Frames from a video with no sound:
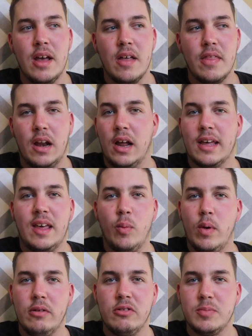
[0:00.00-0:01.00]
the lucky
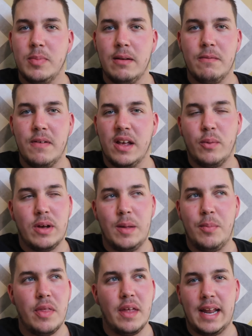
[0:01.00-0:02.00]
wheel spin thing where you
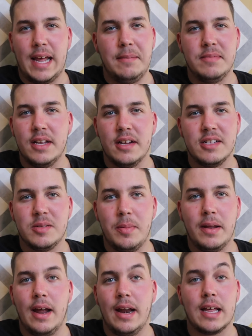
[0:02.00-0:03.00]
put the names in and
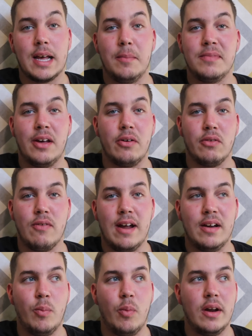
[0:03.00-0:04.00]
spin it and it comes out on a
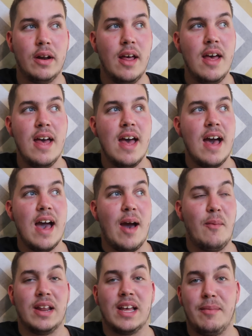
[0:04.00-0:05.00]
random one. And
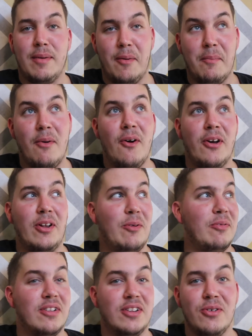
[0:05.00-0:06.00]
when it came out on mine, I
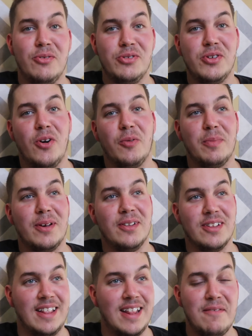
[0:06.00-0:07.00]
was so shocked because
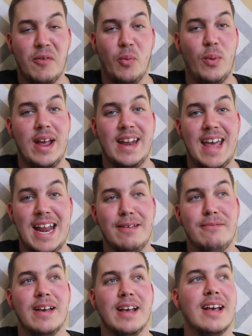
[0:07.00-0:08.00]
I never win
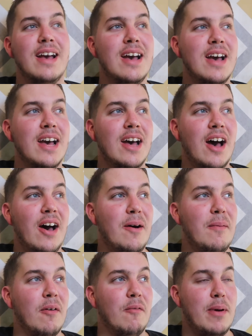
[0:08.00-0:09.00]
anything.
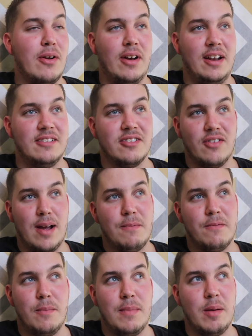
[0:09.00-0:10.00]
I've been on Instagram
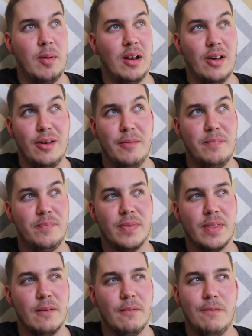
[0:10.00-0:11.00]
for maybe like
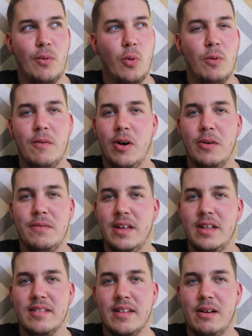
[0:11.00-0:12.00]
4 or 5
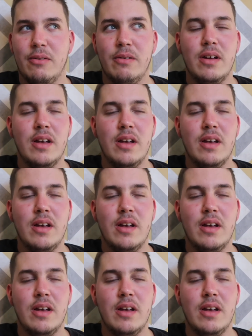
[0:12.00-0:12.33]
years now.